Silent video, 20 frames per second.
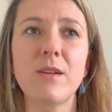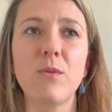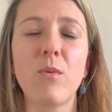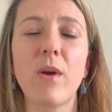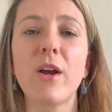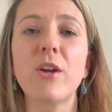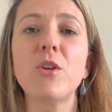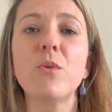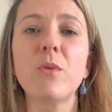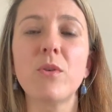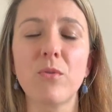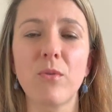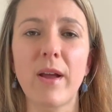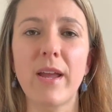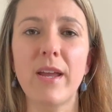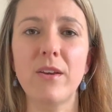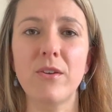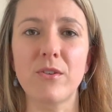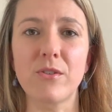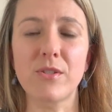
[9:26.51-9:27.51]
where you would
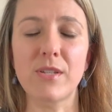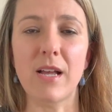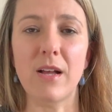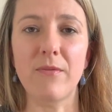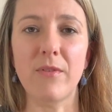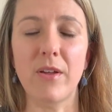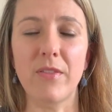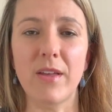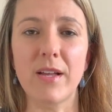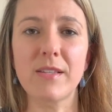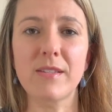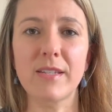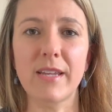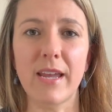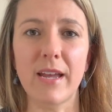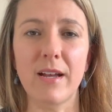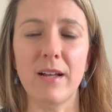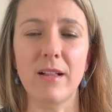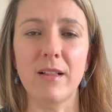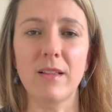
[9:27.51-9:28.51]
rate yourself on that
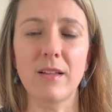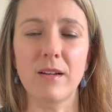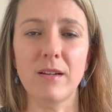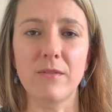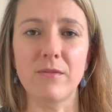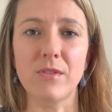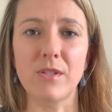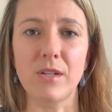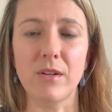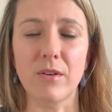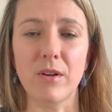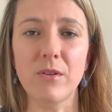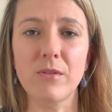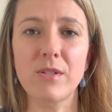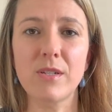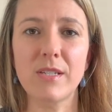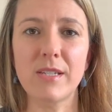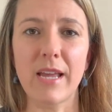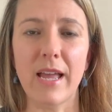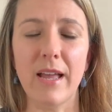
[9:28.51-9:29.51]
scale of 0
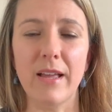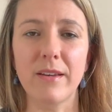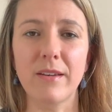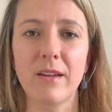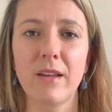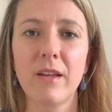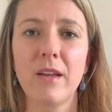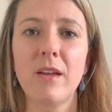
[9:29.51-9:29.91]
to 10